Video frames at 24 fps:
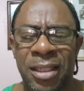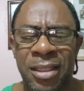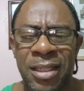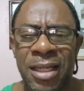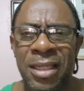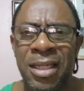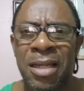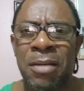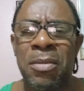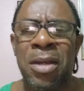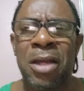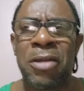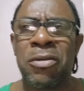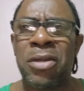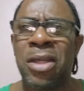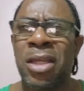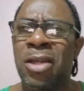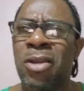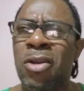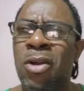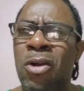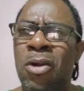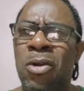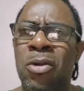Donna
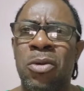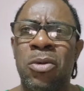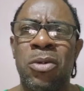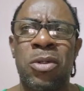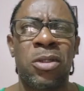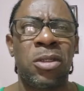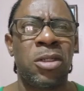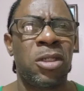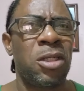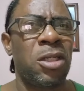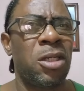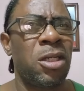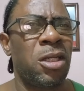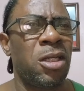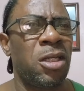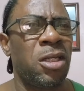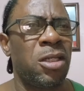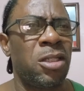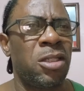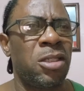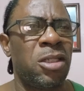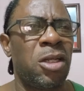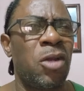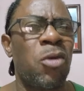Marigo,
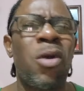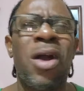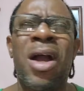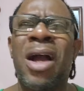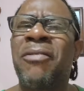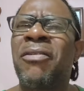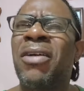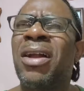you're going to